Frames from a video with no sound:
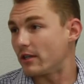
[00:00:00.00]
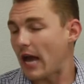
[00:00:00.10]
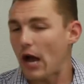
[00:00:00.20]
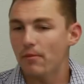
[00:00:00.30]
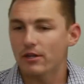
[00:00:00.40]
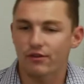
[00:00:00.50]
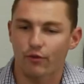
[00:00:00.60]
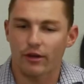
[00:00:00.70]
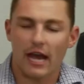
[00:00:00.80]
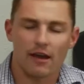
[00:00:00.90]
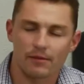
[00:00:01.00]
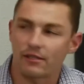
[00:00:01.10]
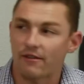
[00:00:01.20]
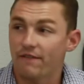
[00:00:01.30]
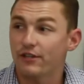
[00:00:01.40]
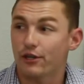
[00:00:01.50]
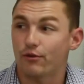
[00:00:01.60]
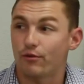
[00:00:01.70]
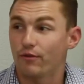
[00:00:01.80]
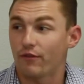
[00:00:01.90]
How much of rehab is
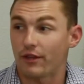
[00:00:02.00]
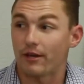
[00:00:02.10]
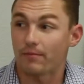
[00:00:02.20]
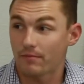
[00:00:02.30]
physical for them,